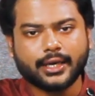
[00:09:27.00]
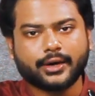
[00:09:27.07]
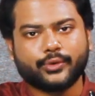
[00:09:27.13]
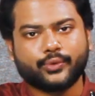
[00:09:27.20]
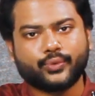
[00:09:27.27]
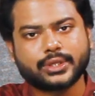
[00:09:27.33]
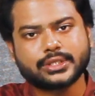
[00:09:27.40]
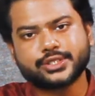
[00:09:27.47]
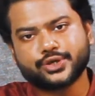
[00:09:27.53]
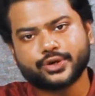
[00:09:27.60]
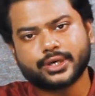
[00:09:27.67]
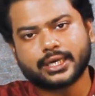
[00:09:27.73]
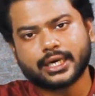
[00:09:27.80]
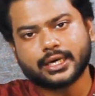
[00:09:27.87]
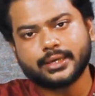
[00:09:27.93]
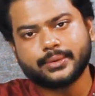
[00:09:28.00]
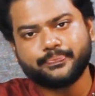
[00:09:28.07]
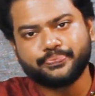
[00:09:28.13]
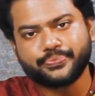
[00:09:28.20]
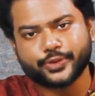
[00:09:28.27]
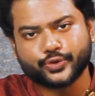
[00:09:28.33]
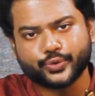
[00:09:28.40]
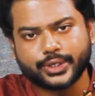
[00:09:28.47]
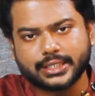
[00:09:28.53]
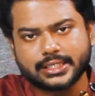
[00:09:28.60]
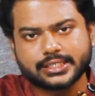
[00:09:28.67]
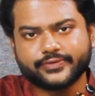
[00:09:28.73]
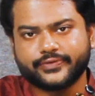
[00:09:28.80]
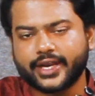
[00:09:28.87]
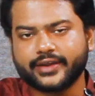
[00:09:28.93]
Once you're done doing
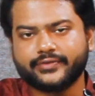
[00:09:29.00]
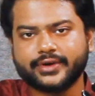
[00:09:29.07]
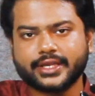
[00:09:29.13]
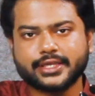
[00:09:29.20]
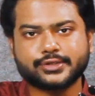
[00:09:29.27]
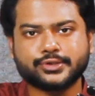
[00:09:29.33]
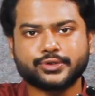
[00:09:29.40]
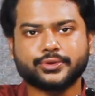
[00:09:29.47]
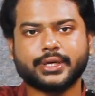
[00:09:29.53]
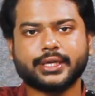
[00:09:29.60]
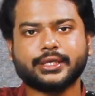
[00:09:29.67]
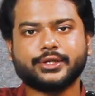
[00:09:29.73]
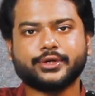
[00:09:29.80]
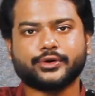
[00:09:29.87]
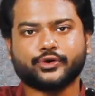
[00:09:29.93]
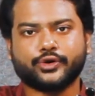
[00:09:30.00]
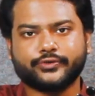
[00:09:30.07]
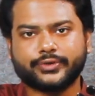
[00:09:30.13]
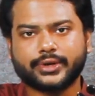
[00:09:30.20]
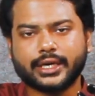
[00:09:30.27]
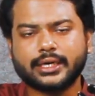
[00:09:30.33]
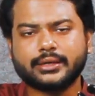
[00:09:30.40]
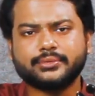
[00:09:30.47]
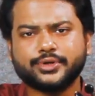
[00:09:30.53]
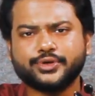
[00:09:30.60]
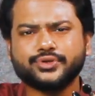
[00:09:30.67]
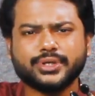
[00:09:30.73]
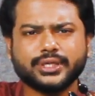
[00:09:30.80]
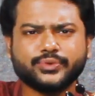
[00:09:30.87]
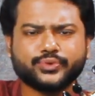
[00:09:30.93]
this very slow and you're confident, it
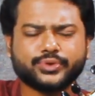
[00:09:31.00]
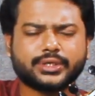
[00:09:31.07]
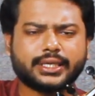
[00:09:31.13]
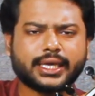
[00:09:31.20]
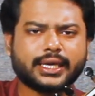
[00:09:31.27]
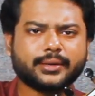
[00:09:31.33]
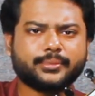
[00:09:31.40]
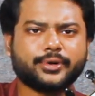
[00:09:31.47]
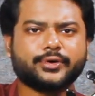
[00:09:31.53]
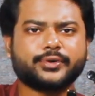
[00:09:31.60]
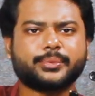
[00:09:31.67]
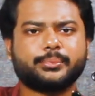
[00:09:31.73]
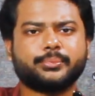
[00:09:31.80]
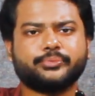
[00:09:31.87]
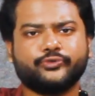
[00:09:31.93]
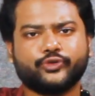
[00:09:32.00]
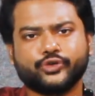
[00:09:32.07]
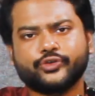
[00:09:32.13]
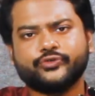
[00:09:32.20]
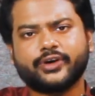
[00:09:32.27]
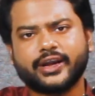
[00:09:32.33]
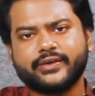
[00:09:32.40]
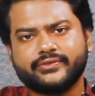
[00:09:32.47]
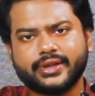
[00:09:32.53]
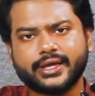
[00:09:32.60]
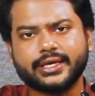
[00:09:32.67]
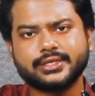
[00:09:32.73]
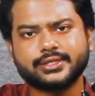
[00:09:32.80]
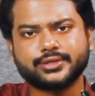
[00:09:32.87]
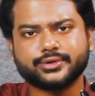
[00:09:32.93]
usually would take about 4 to 5
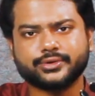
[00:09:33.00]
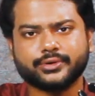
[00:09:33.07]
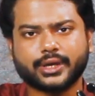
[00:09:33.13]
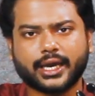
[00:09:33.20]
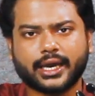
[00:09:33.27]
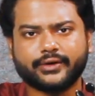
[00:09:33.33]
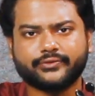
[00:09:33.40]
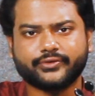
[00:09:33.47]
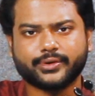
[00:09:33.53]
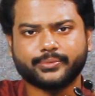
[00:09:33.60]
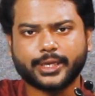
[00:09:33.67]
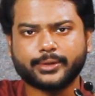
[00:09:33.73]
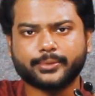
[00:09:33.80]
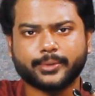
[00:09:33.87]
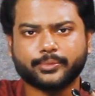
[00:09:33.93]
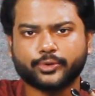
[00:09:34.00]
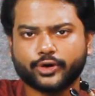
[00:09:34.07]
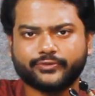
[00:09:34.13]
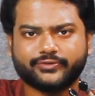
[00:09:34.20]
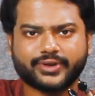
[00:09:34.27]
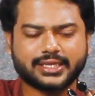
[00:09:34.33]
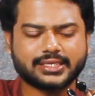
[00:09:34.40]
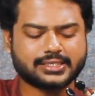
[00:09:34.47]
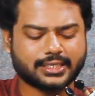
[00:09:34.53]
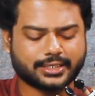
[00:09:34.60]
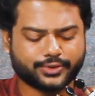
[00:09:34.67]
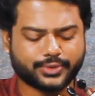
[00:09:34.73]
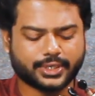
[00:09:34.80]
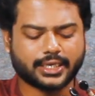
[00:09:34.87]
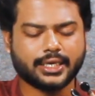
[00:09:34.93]
days to have a minimum confidence
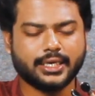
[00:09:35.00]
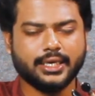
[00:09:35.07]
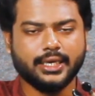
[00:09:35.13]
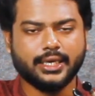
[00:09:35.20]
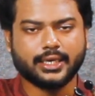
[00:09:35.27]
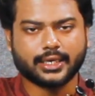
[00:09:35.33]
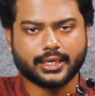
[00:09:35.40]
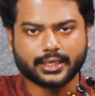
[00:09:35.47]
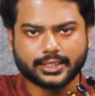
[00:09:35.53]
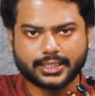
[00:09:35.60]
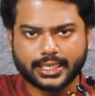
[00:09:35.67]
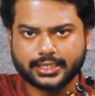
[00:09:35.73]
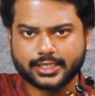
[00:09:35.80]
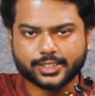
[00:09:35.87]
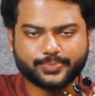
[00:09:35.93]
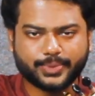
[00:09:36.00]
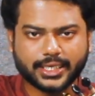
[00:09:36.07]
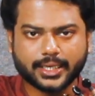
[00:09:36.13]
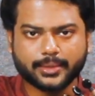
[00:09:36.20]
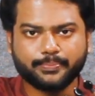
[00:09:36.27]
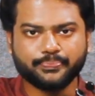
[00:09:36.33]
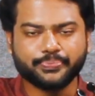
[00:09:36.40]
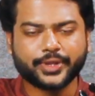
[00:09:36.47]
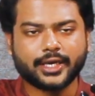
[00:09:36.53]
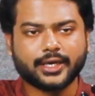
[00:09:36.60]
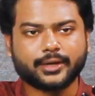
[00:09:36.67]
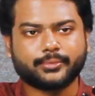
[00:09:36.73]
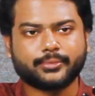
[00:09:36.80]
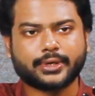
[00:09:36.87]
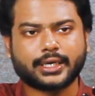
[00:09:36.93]
that you can take the speed up.
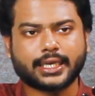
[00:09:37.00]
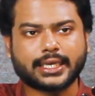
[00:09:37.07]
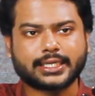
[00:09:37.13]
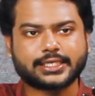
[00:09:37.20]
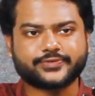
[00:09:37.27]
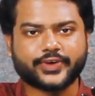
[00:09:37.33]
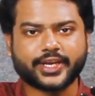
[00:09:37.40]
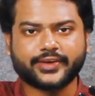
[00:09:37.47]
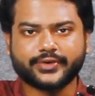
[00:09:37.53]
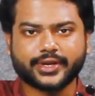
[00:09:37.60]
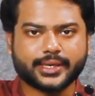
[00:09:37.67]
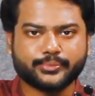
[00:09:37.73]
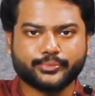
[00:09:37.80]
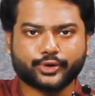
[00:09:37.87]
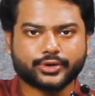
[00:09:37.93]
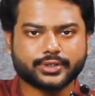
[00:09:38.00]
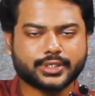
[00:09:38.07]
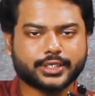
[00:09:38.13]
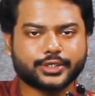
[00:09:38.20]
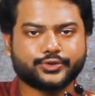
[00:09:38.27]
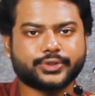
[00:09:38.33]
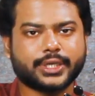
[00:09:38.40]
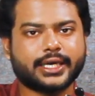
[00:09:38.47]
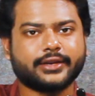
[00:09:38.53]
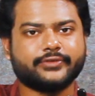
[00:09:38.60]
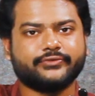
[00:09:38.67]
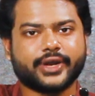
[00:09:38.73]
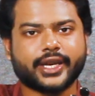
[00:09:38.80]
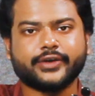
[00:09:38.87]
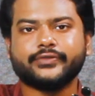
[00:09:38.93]
But it is very important that you take it
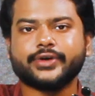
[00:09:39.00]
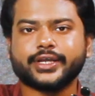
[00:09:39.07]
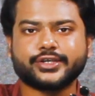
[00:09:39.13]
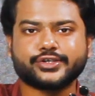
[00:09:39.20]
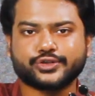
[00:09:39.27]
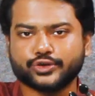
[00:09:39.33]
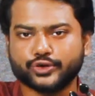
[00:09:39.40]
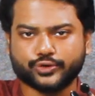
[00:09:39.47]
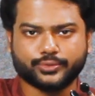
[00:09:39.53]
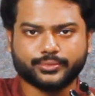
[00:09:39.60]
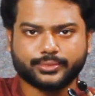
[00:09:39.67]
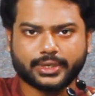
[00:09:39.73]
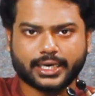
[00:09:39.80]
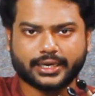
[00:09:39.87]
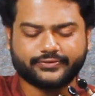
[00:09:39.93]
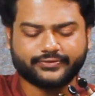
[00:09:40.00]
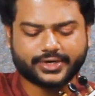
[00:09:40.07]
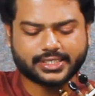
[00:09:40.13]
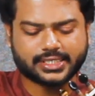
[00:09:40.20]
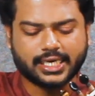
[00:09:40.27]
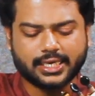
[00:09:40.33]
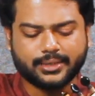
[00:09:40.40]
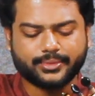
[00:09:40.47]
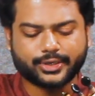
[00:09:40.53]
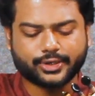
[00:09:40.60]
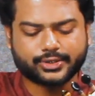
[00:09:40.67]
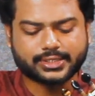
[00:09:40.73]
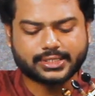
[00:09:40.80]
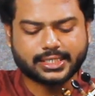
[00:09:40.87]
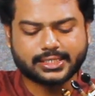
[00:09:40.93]
very slow at first,
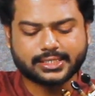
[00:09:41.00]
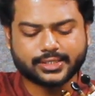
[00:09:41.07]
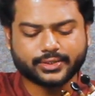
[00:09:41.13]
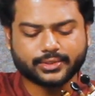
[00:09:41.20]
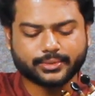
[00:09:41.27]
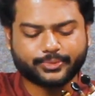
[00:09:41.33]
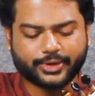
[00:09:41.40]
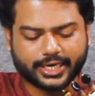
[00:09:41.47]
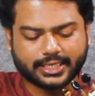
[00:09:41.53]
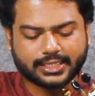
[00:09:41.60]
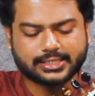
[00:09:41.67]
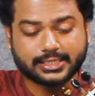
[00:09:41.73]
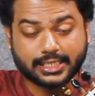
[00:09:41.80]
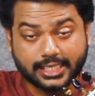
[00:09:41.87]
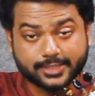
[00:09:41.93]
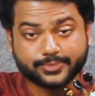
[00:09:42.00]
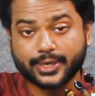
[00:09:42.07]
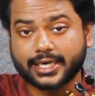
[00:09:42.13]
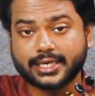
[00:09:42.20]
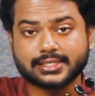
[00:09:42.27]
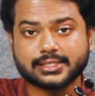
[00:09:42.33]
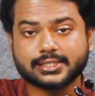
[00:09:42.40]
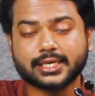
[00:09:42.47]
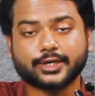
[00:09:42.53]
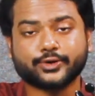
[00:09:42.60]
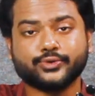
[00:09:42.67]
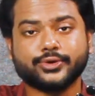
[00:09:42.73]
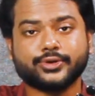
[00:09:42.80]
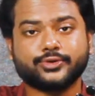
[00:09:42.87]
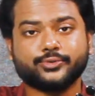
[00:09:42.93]
because these practices are
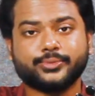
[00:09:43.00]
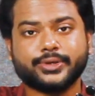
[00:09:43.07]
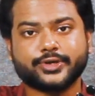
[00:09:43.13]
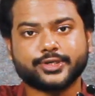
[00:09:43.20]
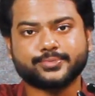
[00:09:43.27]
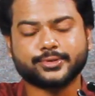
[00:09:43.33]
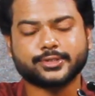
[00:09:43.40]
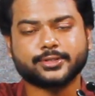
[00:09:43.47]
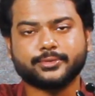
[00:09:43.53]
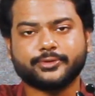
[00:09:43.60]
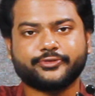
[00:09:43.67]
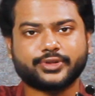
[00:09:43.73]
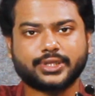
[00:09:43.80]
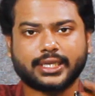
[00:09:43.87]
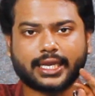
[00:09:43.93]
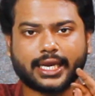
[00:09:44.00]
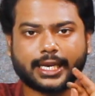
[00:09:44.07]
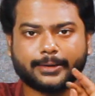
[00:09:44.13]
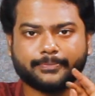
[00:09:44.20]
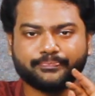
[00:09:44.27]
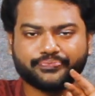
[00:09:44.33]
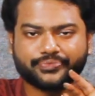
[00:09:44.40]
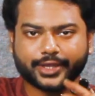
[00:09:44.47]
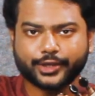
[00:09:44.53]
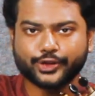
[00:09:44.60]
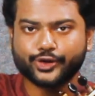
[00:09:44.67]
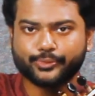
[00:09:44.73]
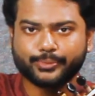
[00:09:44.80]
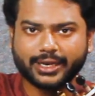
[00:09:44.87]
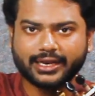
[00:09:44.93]
going to be responsible for the line in
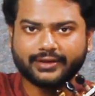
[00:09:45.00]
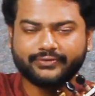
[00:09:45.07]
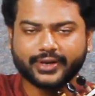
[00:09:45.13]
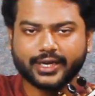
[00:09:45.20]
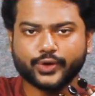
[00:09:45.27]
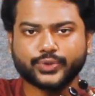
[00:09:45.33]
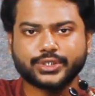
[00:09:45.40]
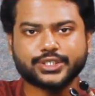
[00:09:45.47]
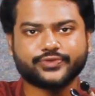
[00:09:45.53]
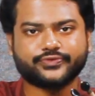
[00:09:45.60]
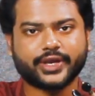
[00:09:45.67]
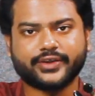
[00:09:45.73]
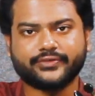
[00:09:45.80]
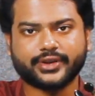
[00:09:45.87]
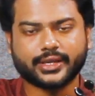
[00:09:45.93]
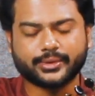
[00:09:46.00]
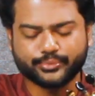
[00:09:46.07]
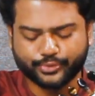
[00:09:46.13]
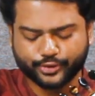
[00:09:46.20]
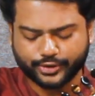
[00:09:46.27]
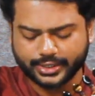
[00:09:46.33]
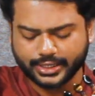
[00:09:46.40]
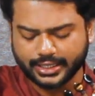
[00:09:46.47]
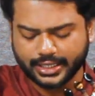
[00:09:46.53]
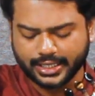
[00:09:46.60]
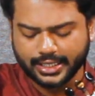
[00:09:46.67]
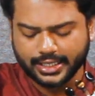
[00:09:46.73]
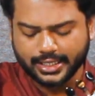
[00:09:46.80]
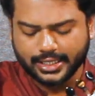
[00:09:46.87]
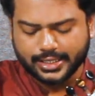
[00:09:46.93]
your middle finger, which is very important.
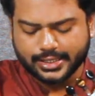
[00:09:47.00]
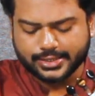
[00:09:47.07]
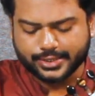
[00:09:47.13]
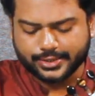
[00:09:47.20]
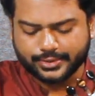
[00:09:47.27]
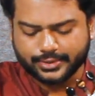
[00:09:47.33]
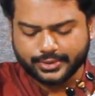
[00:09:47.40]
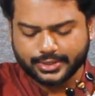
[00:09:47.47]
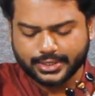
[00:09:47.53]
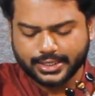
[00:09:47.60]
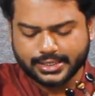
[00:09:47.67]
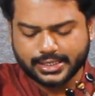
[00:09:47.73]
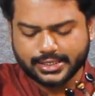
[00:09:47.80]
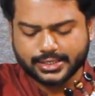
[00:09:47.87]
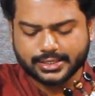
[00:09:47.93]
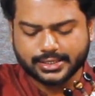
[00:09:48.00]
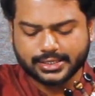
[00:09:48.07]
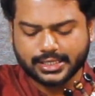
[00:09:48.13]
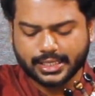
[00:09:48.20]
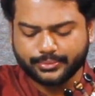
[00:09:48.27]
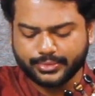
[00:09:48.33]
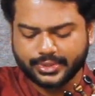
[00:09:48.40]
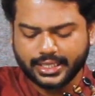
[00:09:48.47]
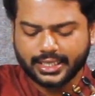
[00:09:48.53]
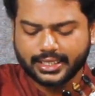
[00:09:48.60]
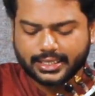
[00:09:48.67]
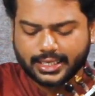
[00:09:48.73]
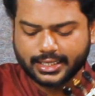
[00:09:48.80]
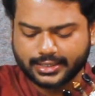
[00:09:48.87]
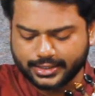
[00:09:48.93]
So this is
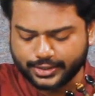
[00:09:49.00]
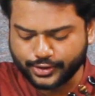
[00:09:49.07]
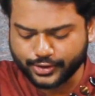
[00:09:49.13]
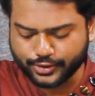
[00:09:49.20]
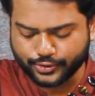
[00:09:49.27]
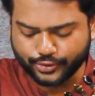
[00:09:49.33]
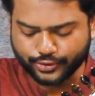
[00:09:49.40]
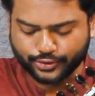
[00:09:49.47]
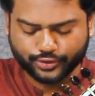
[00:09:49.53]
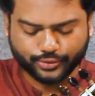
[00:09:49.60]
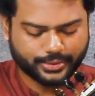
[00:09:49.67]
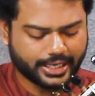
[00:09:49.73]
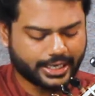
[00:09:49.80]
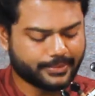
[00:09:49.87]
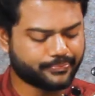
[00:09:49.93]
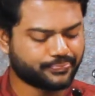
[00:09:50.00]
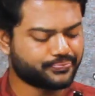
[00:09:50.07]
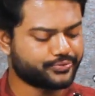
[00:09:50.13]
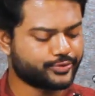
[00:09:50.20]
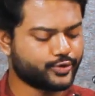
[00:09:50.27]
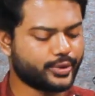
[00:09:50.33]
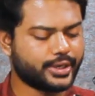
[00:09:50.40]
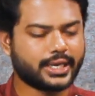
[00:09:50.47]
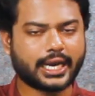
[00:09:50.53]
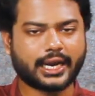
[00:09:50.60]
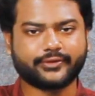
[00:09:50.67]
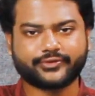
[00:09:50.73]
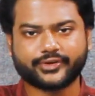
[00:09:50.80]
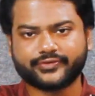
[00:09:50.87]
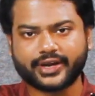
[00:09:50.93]
something that you're going to be doing
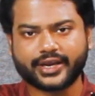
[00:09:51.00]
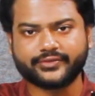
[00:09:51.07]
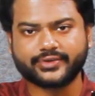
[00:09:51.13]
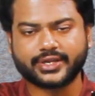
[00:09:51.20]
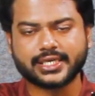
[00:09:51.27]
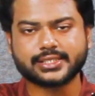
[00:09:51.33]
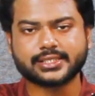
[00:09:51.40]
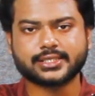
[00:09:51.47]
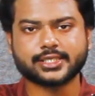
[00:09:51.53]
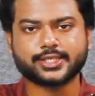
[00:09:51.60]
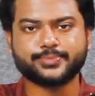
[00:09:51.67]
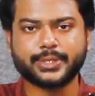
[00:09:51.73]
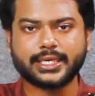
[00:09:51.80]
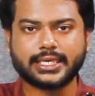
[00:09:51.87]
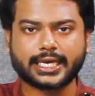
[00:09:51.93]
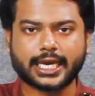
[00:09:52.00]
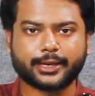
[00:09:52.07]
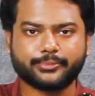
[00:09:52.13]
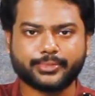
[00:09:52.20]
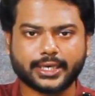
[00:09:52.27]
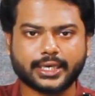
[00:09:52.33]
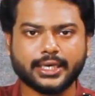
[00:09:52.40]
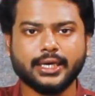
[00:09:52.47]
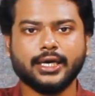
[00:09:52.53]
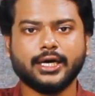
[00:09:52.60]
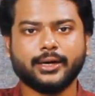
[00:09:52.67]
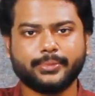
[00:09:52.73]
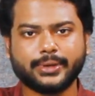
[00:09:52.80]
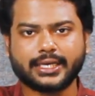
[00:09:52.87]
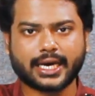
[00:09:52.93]
after 5 days. The speed can be
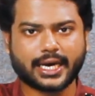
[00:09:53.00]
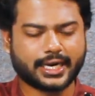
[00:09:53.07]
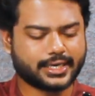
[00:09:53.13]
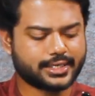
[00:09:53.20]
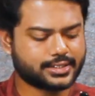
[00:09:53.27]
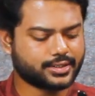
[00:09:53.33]
a bit higher.